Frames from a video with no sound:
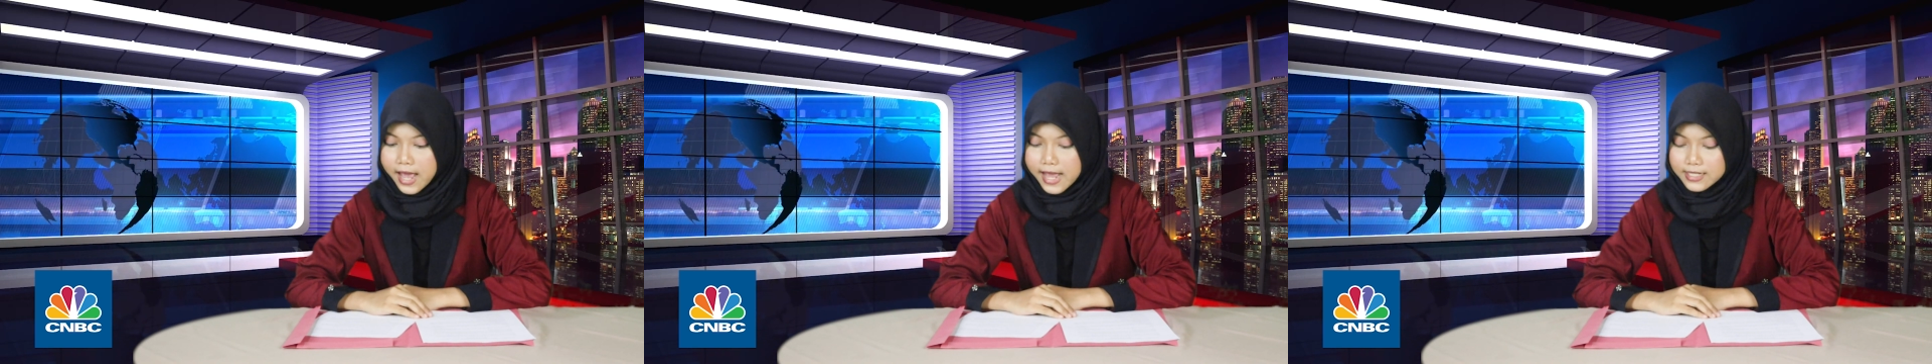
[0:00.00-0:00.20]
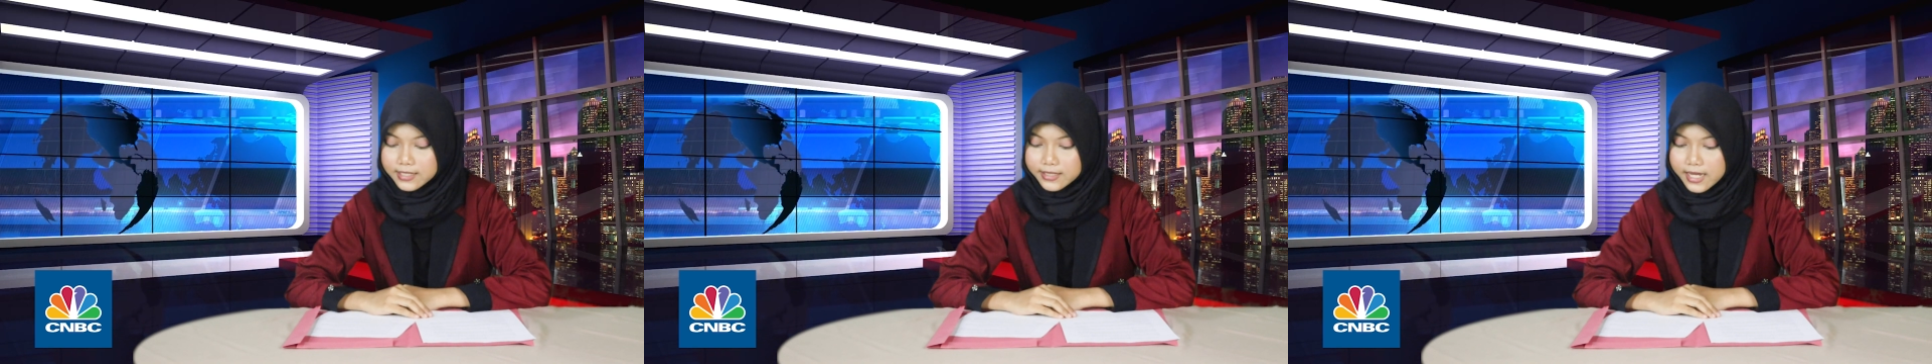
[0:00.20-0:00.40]

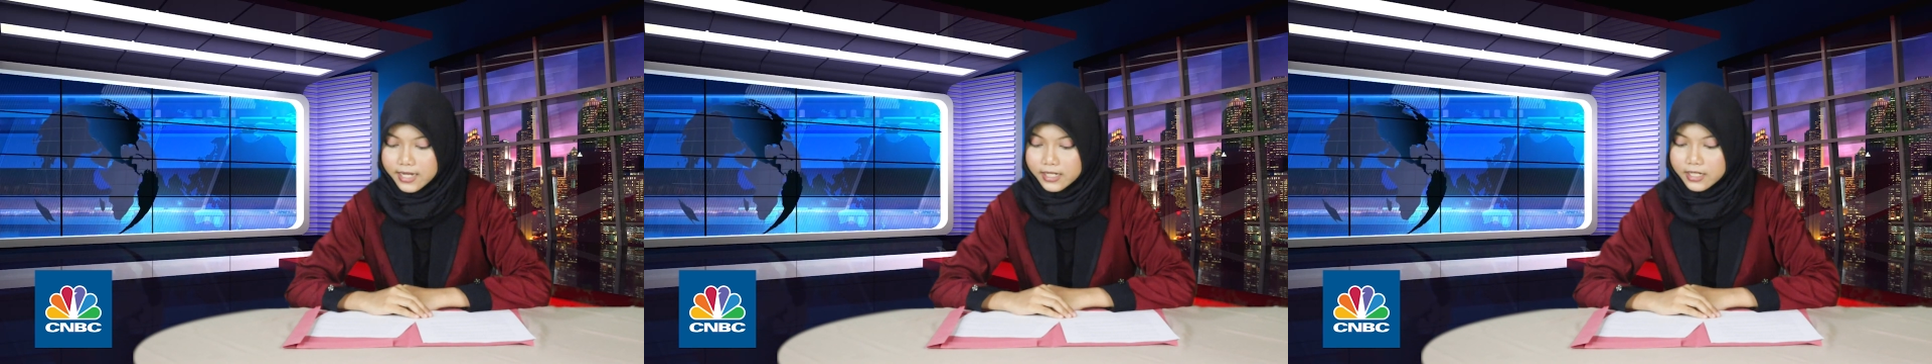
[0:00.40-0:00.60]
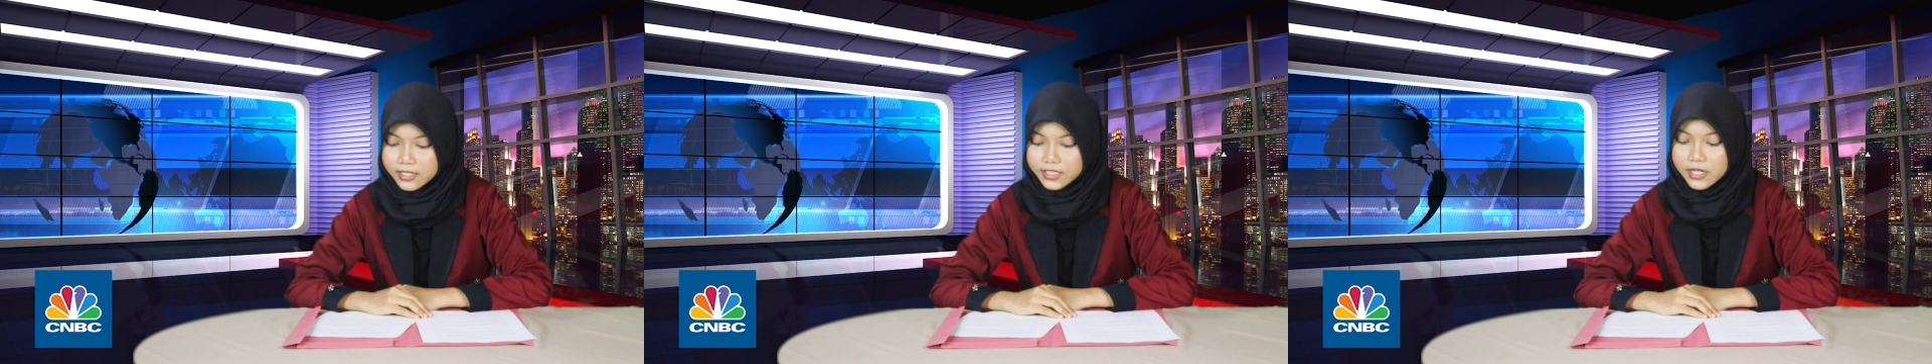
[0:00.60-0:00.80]
has
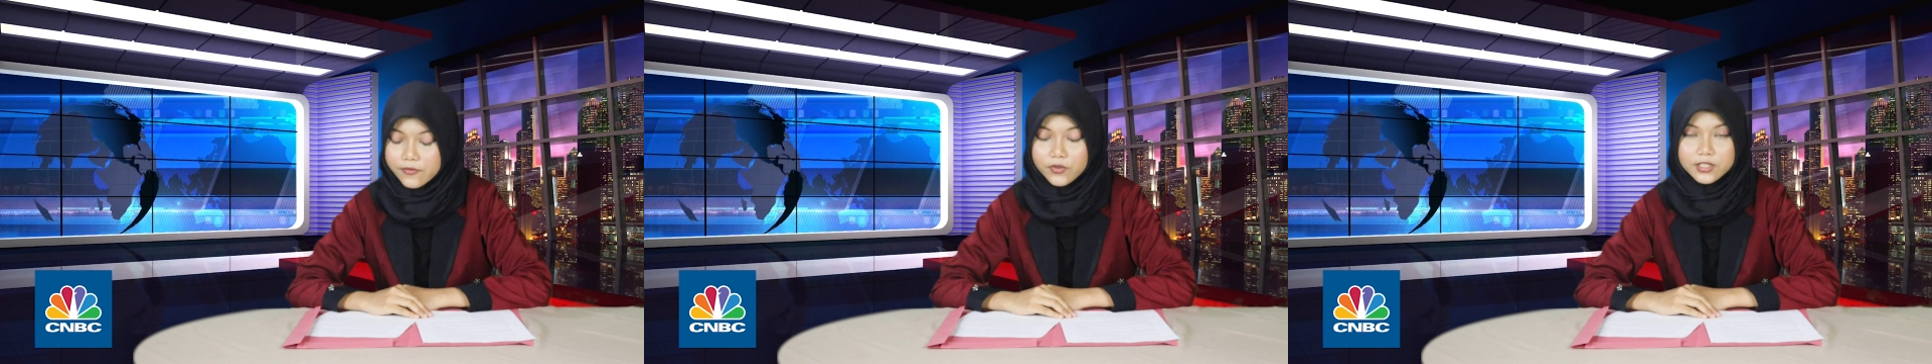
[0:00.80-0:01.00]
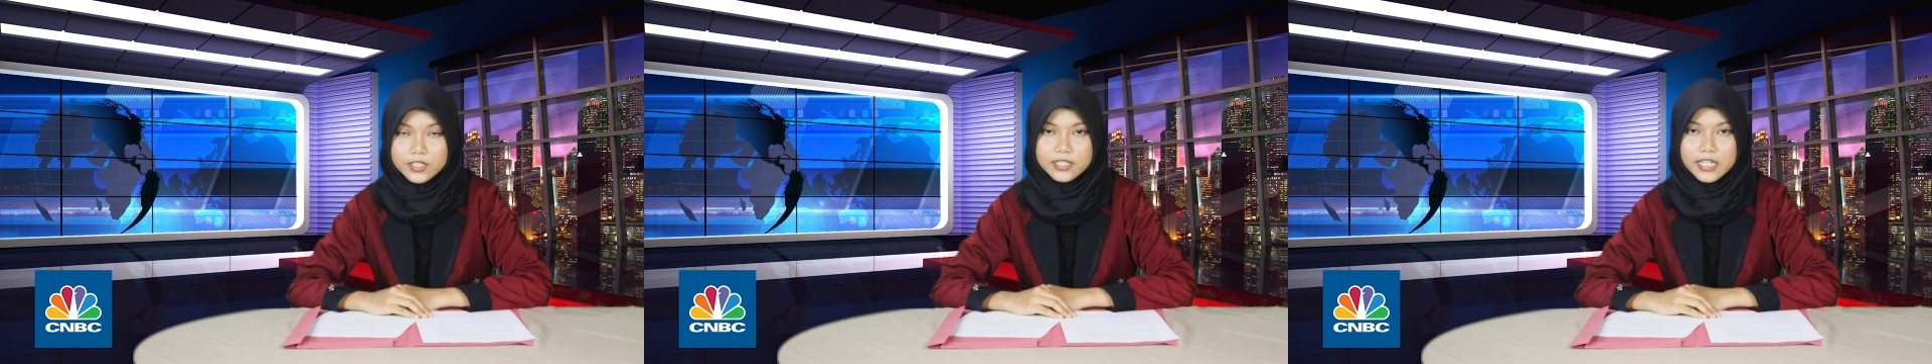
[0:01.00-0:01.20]
taken
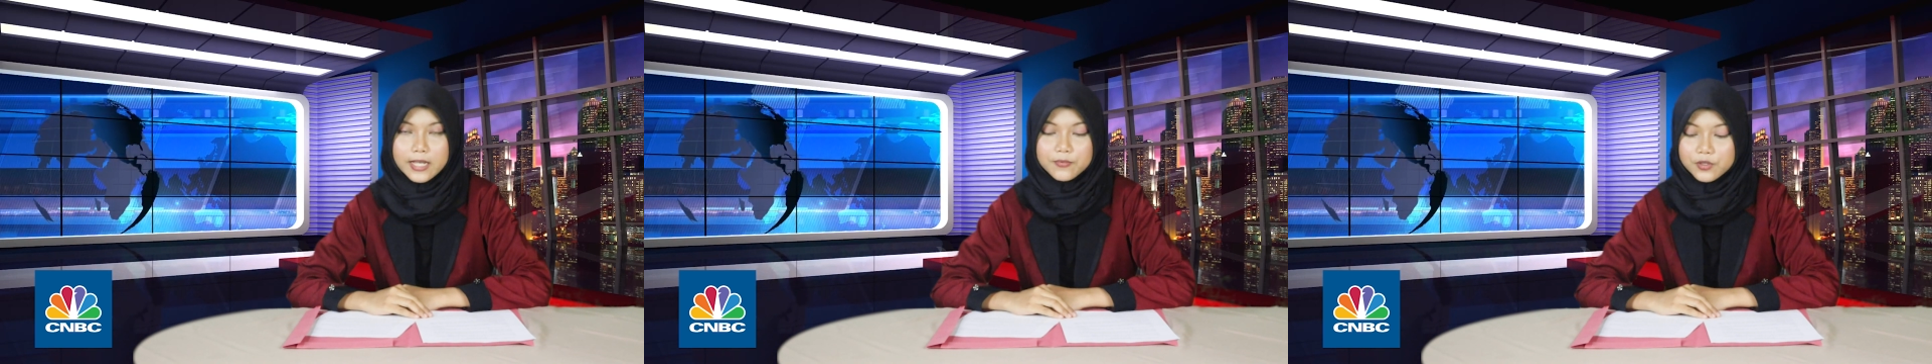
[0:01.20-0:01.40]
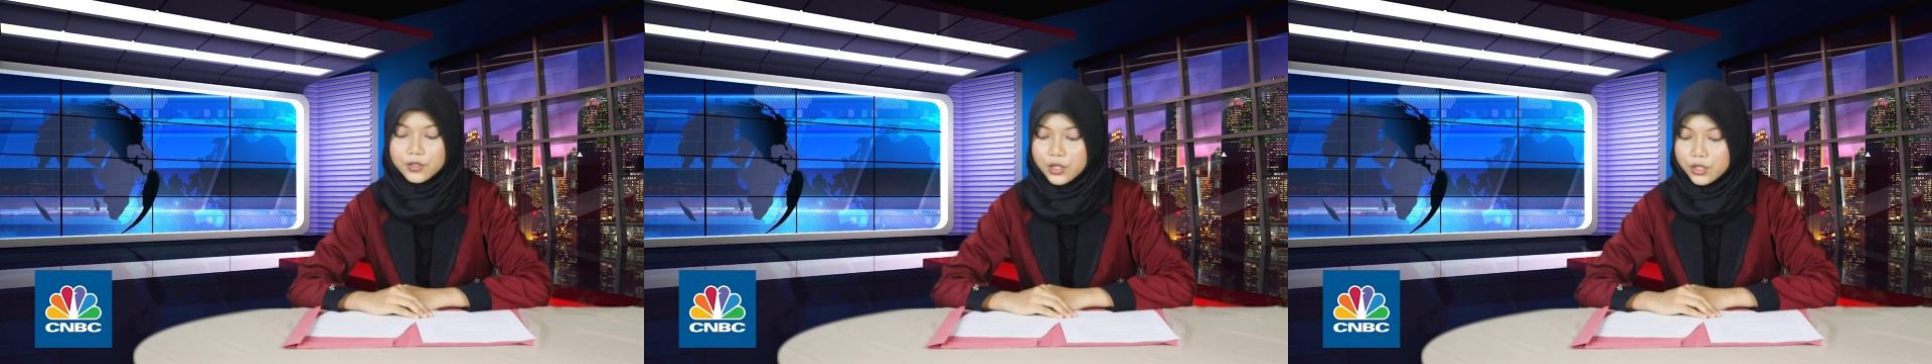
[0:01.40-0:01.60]
several
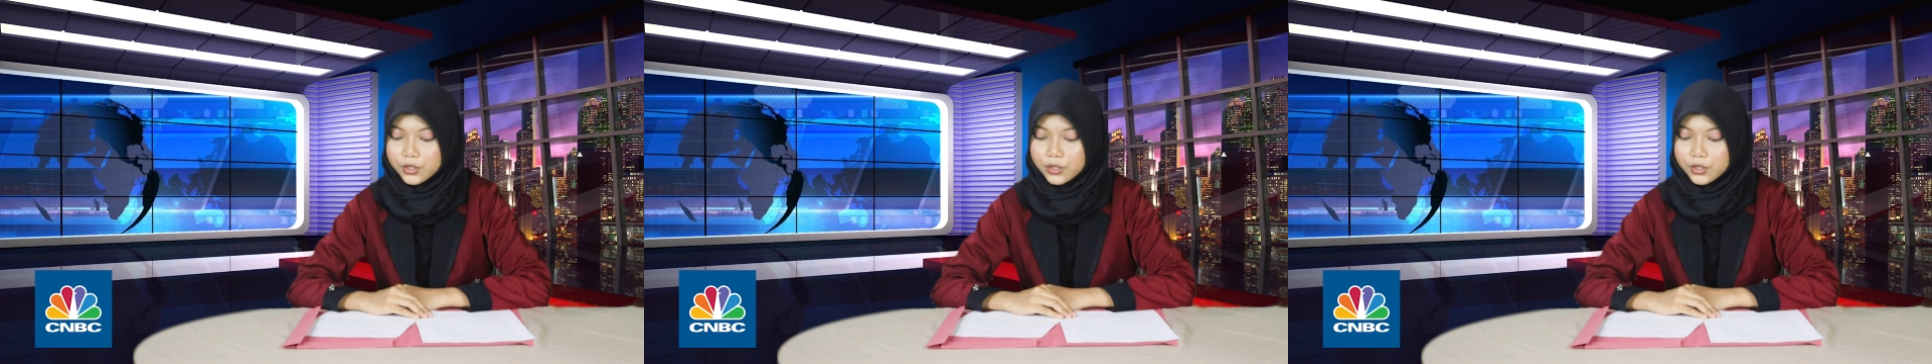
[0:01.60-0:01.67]
steps